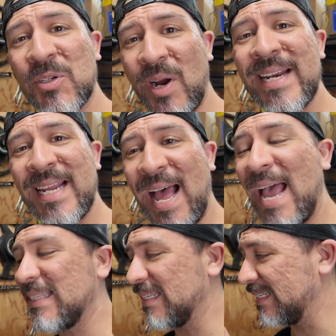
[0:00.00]
trying to
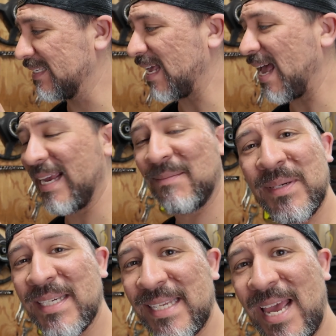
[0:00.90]
hide the design
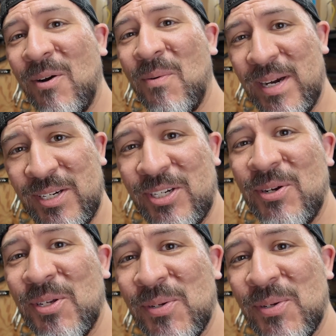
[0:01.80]
because I don't want to show you